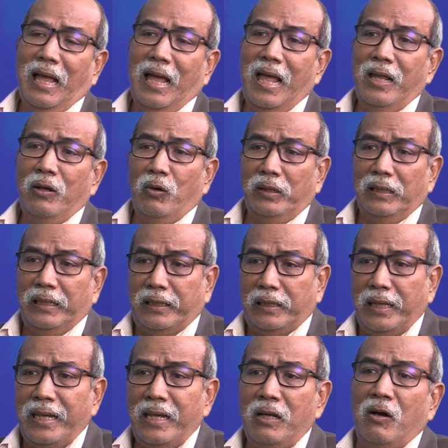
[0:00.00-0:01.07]
I got a
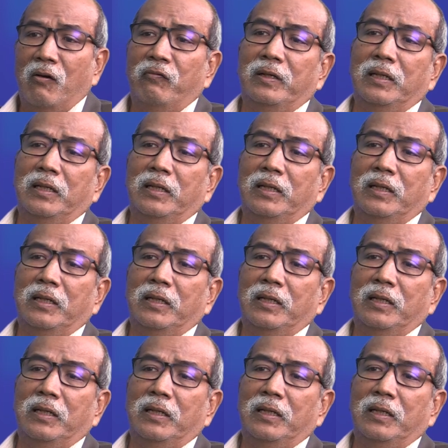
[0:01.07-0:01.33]
string of